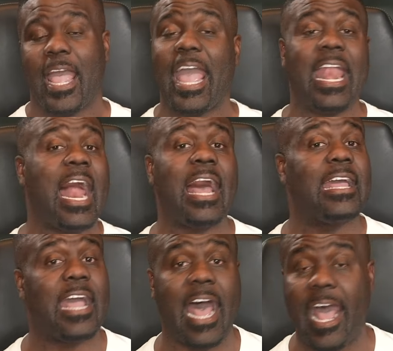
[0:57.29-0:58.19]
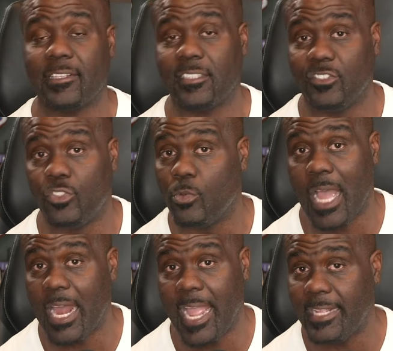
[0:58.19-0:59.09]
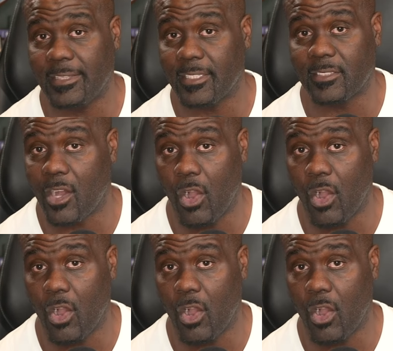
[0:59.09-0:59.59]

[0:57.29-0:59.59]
And I actually do not hate this at